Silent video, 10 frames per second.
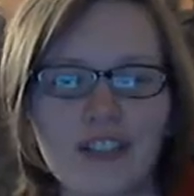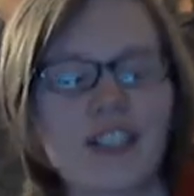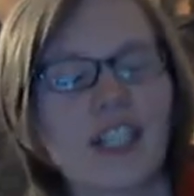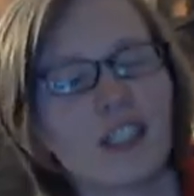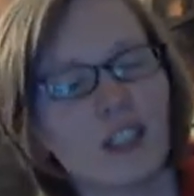
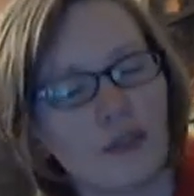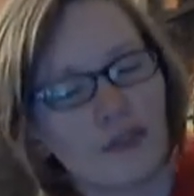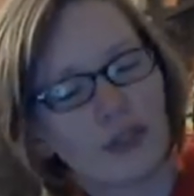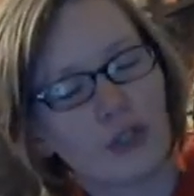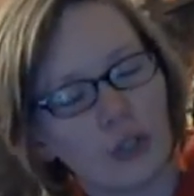Thank you
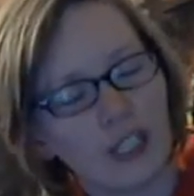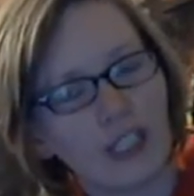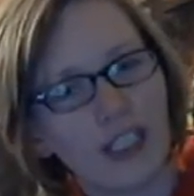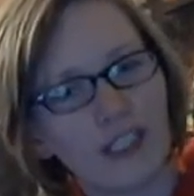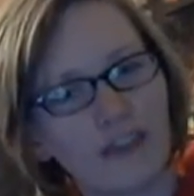for
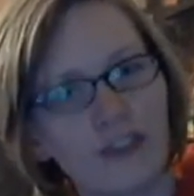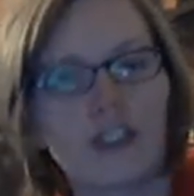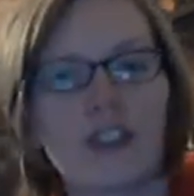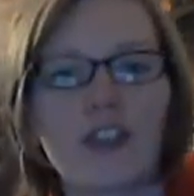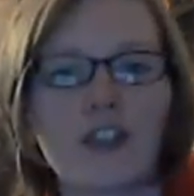joining us for
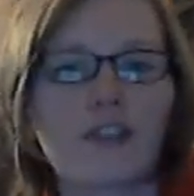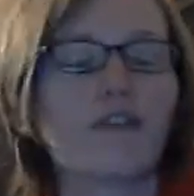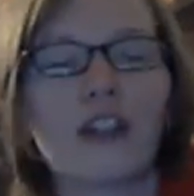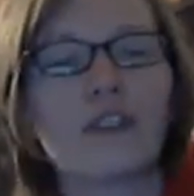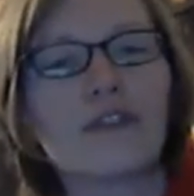another
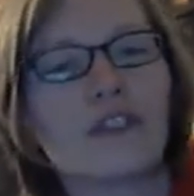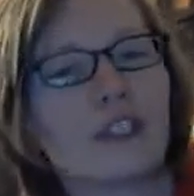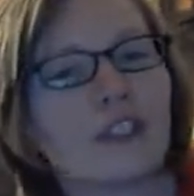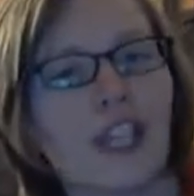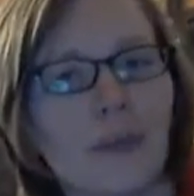
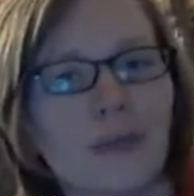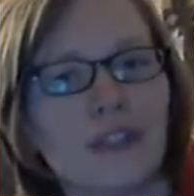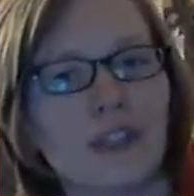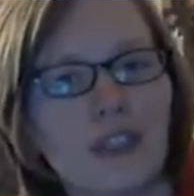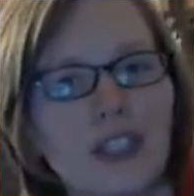fun-filled
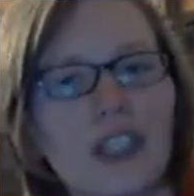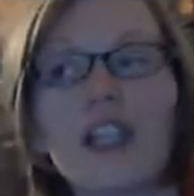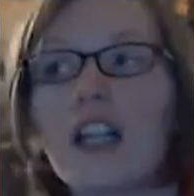episode.